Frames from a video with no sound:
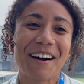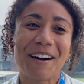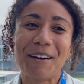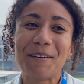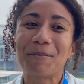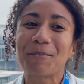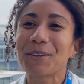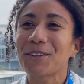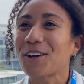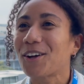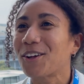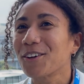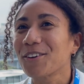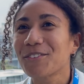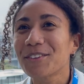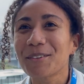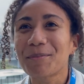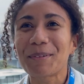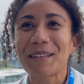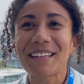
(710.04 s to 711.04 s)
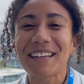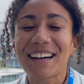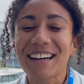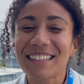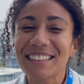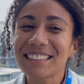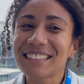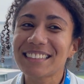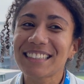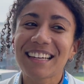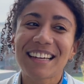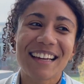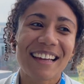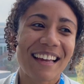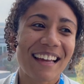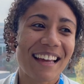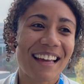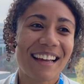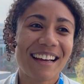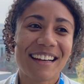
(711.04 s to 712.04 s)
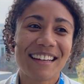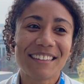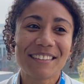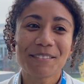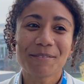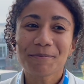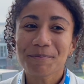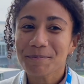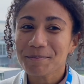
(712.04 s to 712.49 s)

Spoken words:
with all of the PIs. And